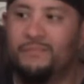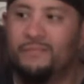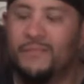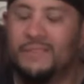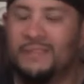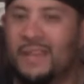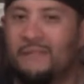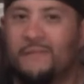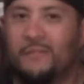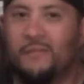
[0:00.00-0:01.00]
this
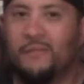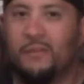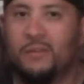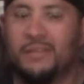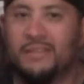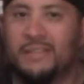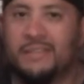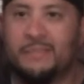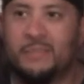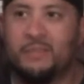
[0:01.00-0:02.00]
game for all
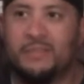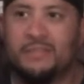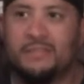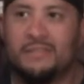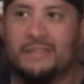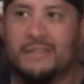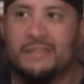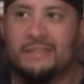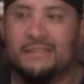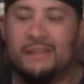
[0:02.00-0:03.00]
intents and purposes
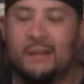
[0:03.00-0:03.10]
is